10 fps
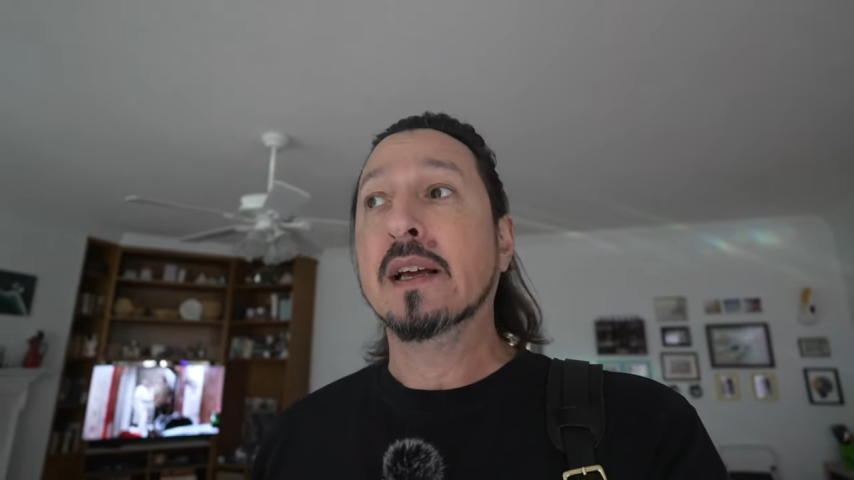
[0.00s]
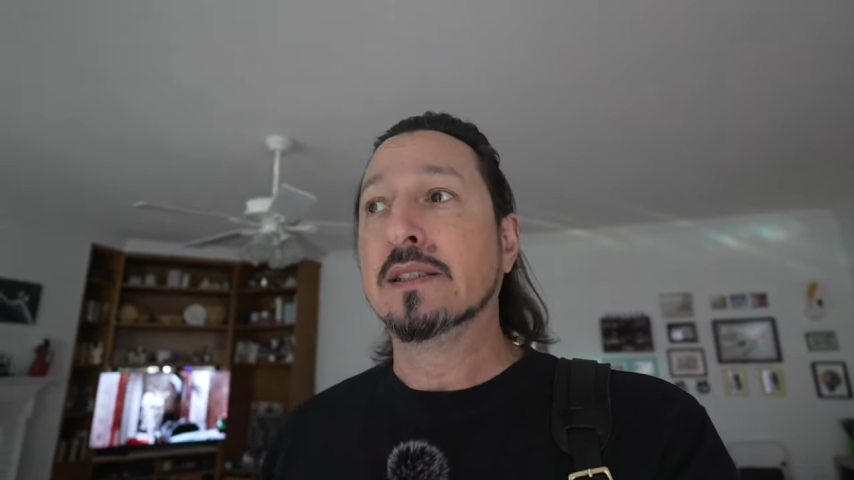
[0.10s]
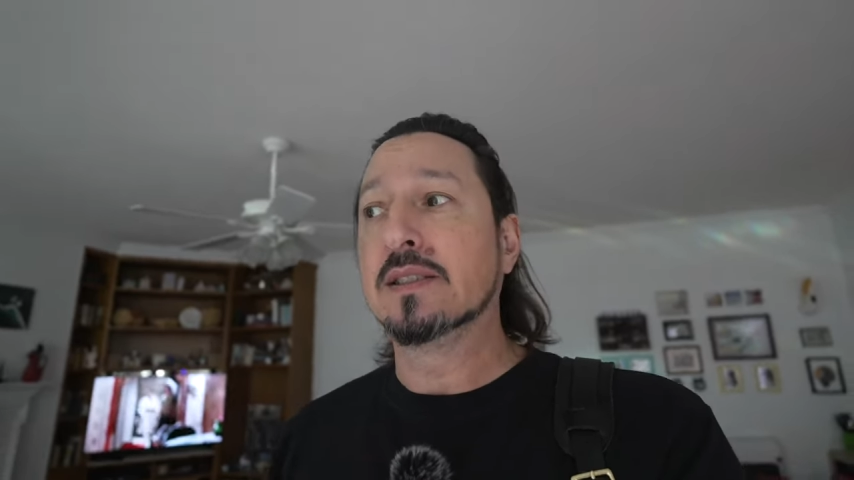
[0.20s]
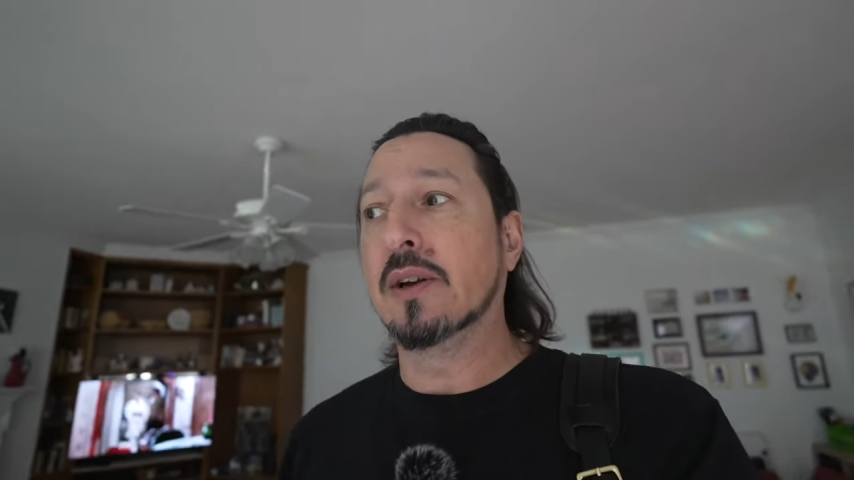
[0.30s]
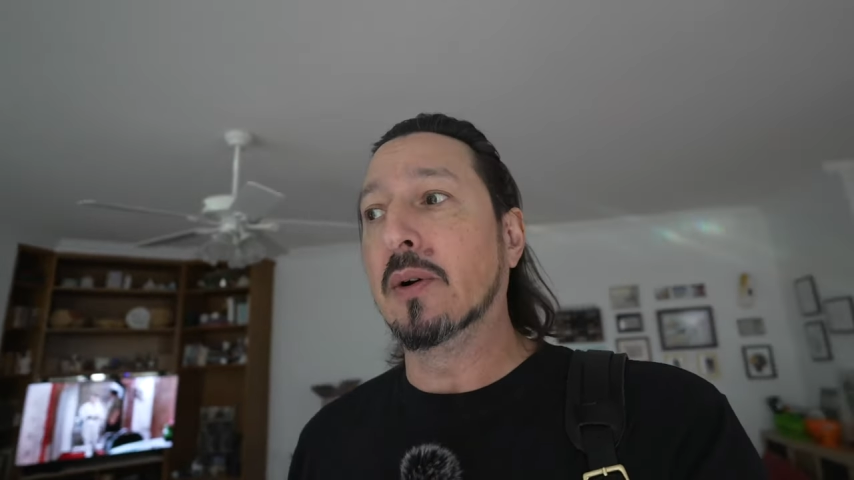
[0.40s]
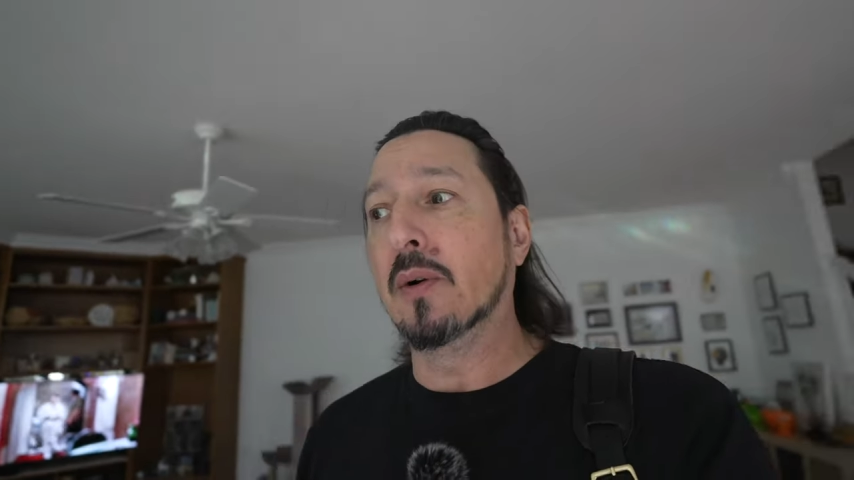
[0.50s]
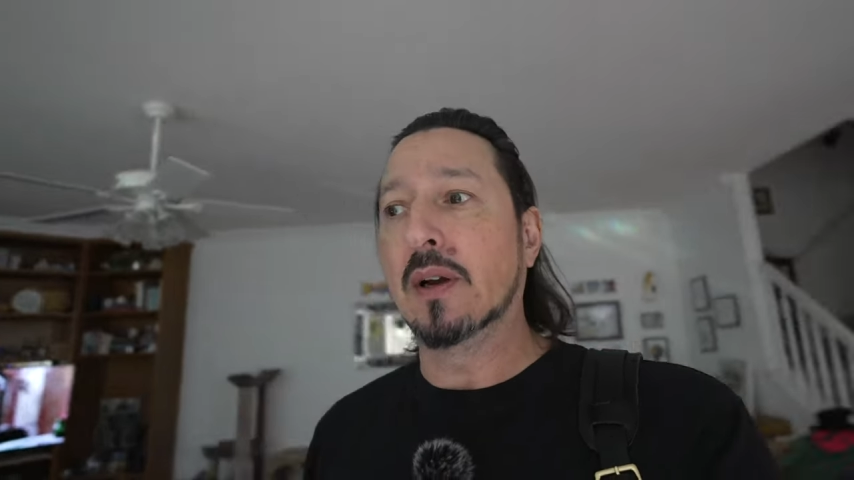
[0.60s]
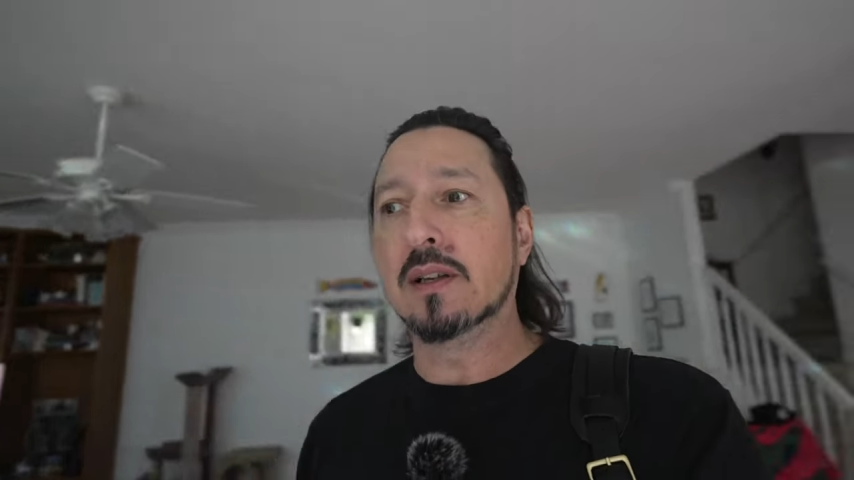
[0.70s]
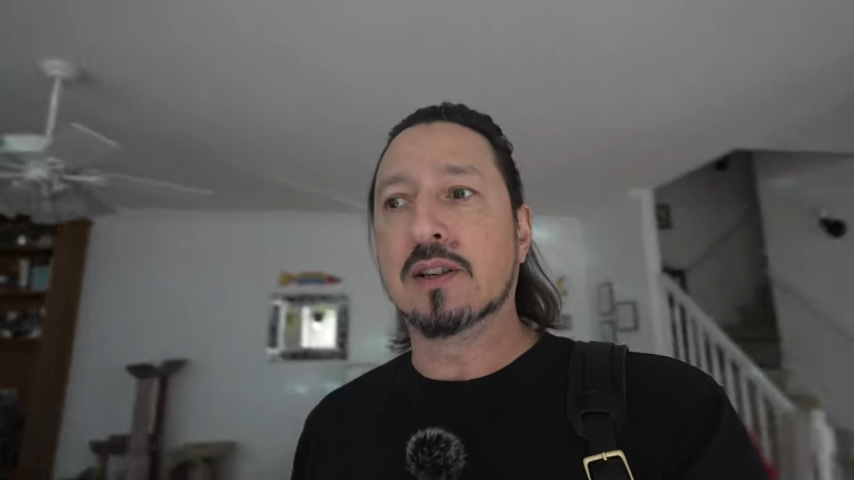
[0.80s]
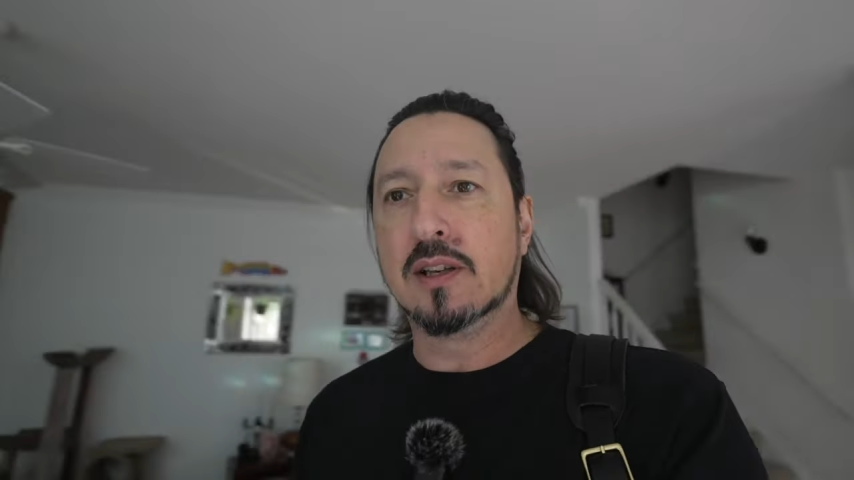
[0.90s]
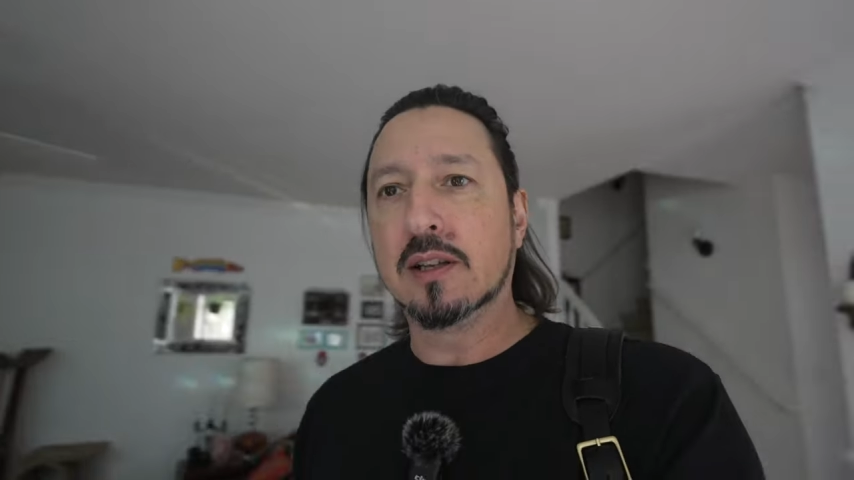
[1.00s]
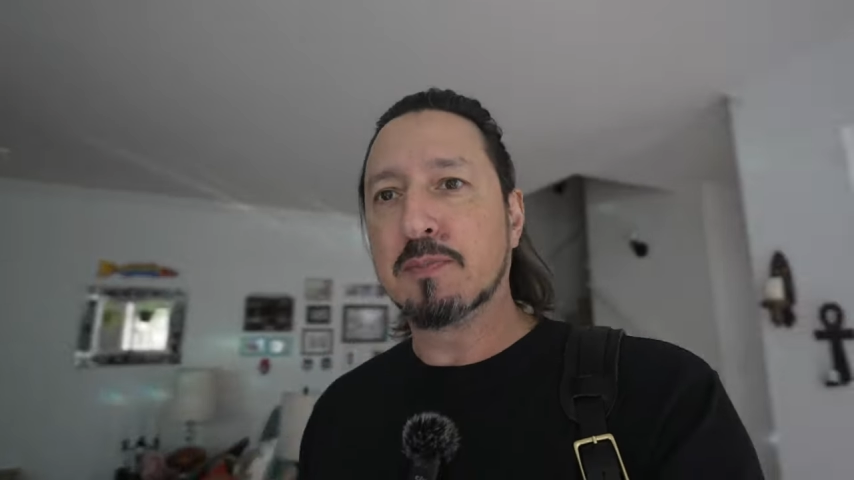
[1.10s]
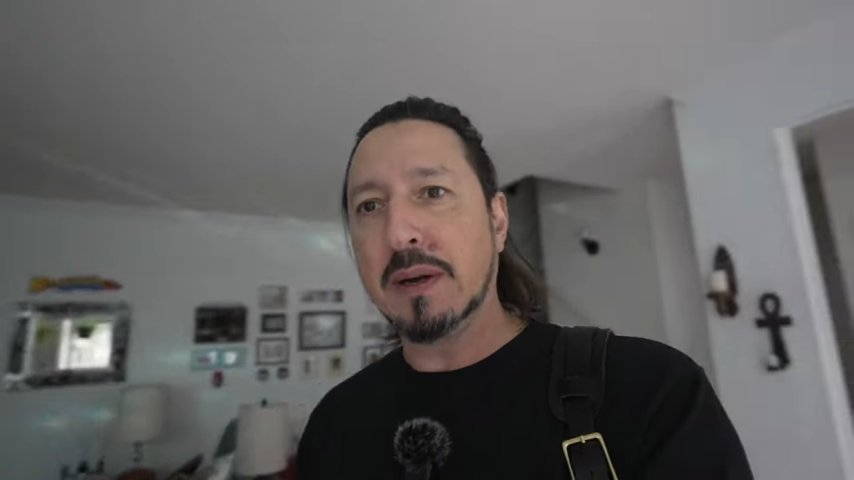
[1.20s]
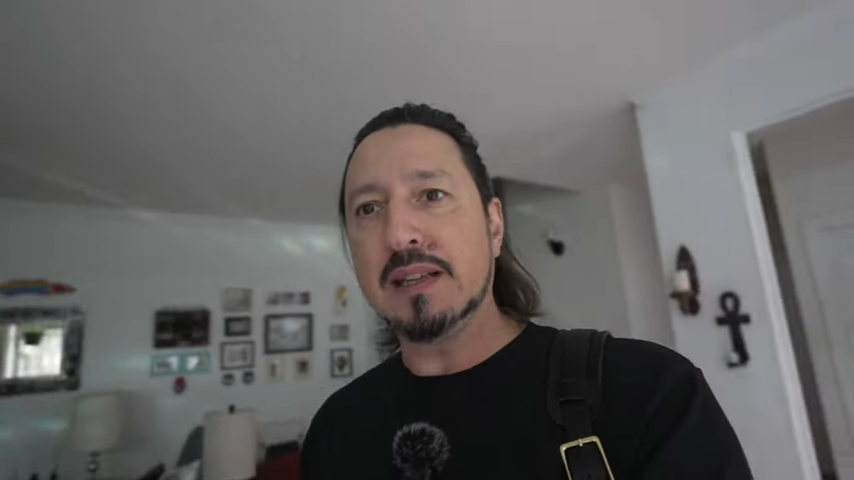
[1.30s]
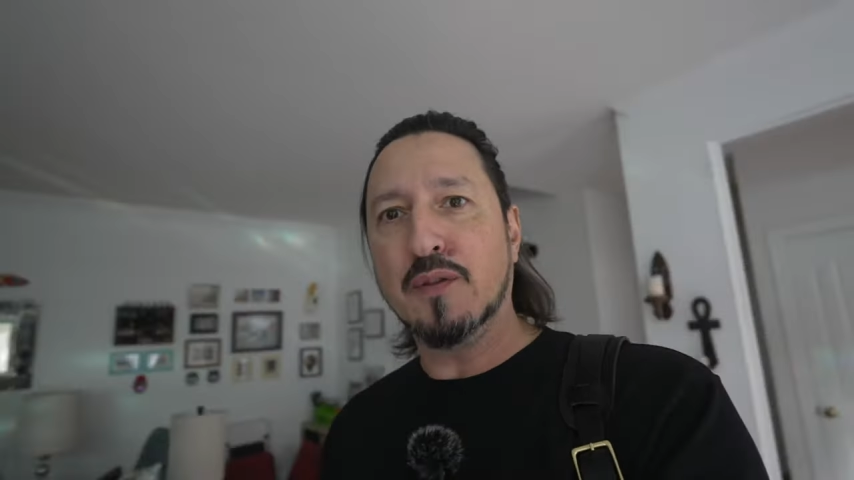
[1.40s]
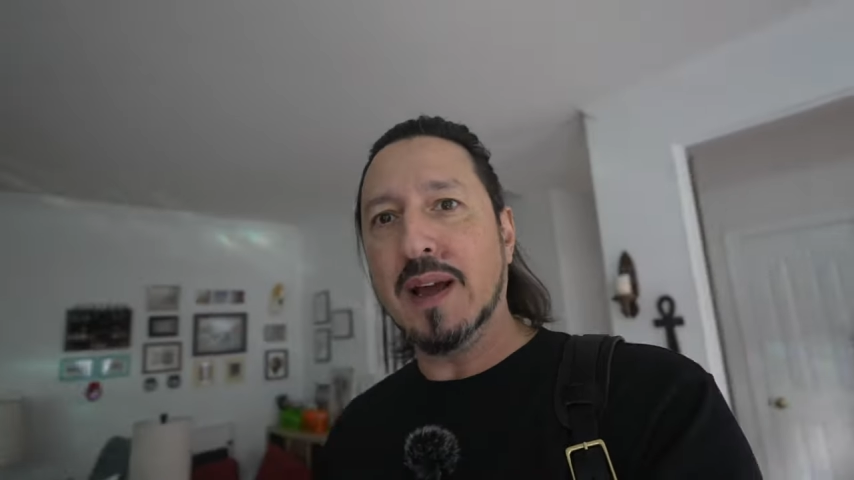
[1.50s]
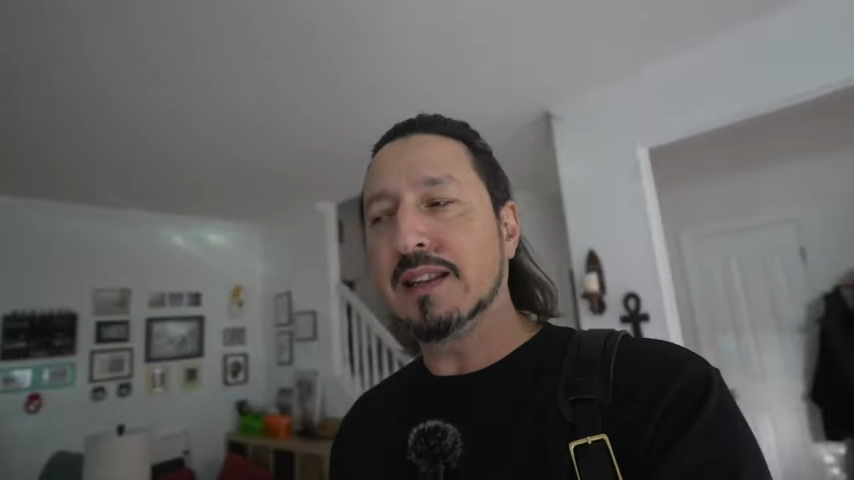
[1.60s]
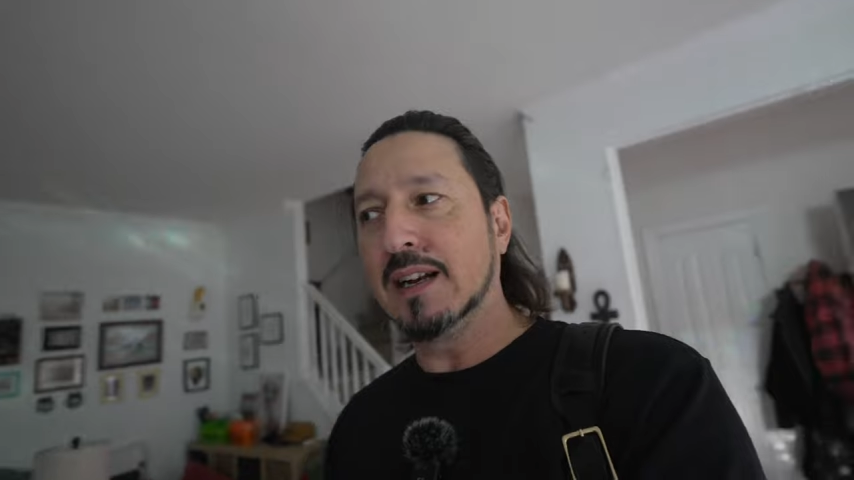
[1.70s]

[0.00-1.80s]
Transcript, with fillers: So uh, despite the fact